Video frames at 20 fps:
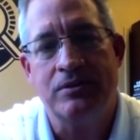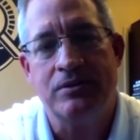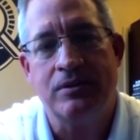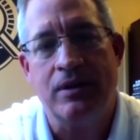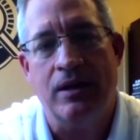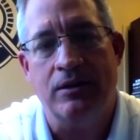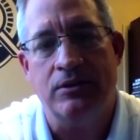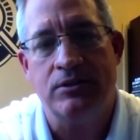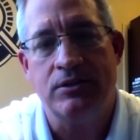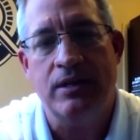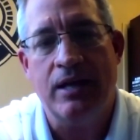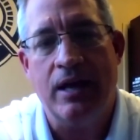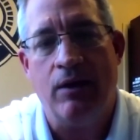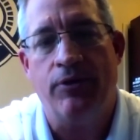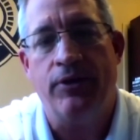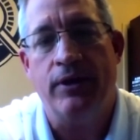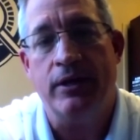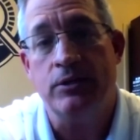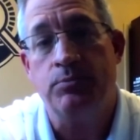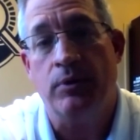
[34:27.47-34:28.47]
kind of see how
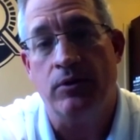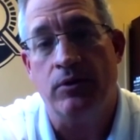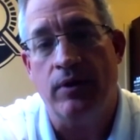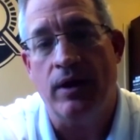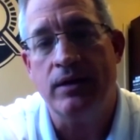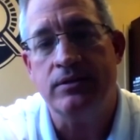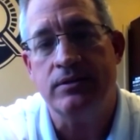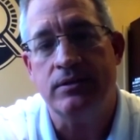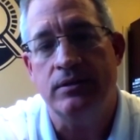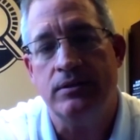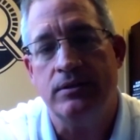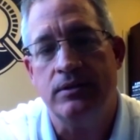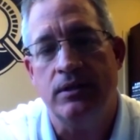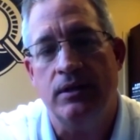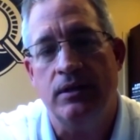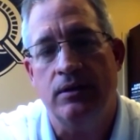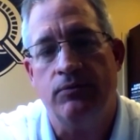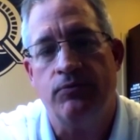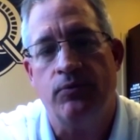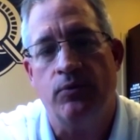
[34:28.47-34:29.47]
things progress and
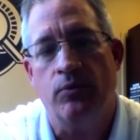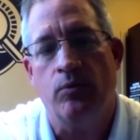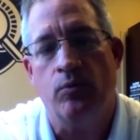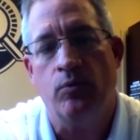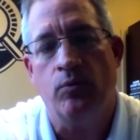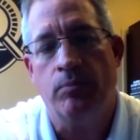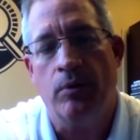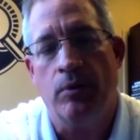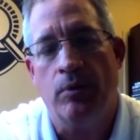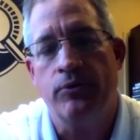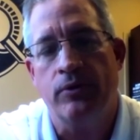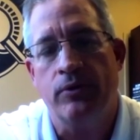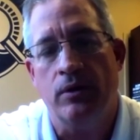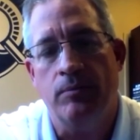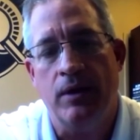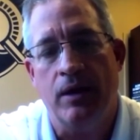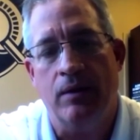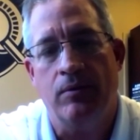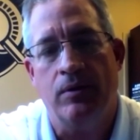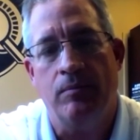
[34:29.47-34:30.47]
see if we're both going to
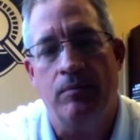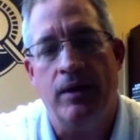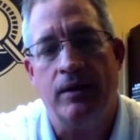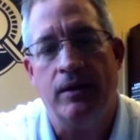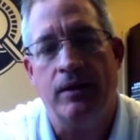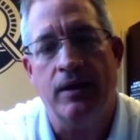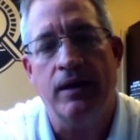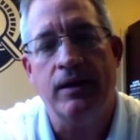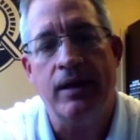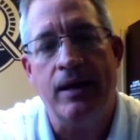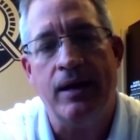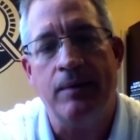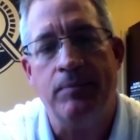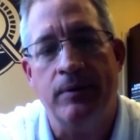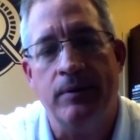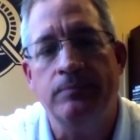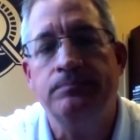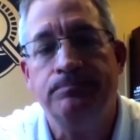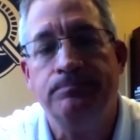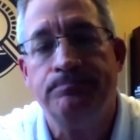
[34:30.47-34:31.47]
be able to make that happen.